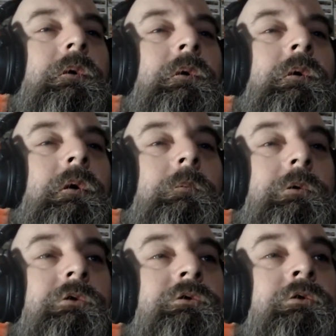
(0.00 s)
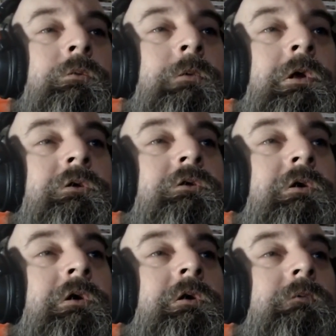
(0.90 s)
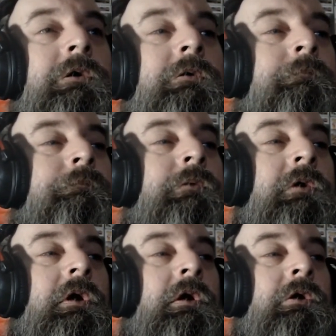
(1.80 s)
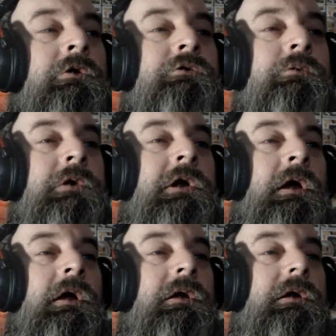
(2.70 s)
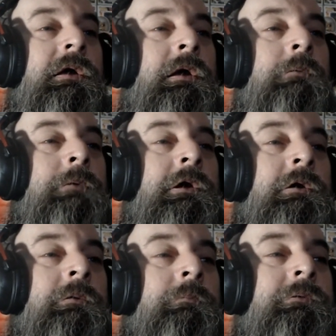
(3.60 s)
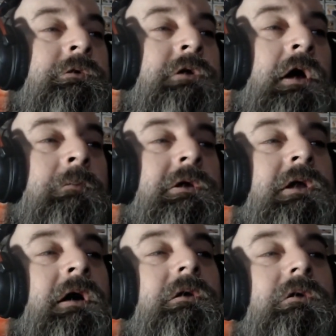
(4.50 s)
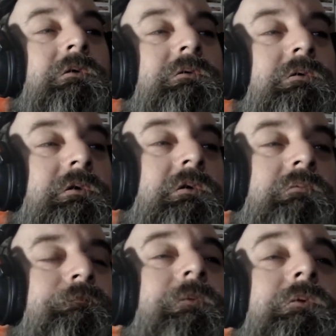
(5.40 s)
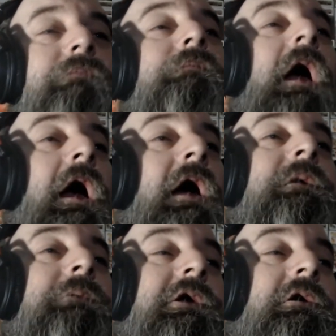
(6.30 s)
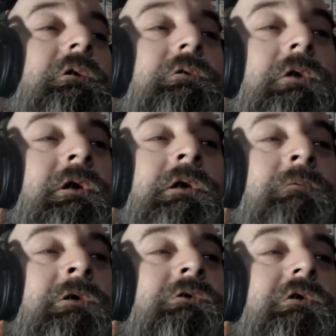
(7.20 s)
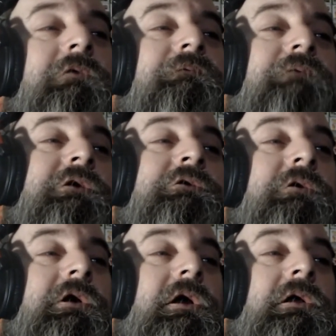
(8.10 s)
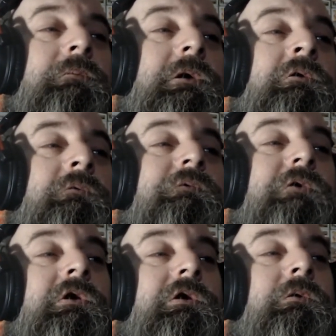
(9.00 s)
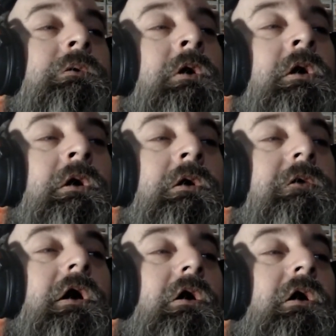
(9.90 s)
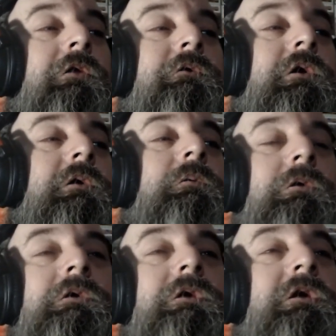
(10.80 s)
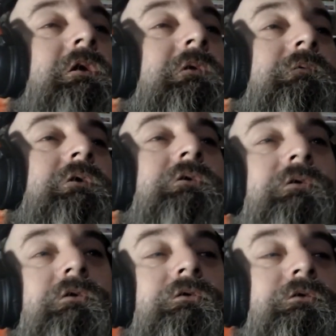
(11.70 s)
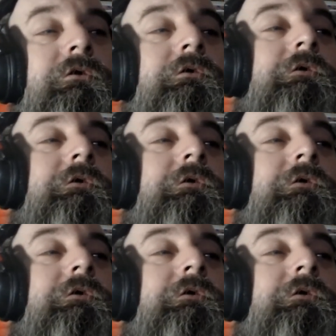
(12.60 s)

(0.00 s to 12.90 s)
I'm assuming that's the end of it. So we got Eminem, Tom McDonald, Adam Calhoun, I ain't even going to say featuring Adam Calhoun, fuck you. They all three did their verses, so they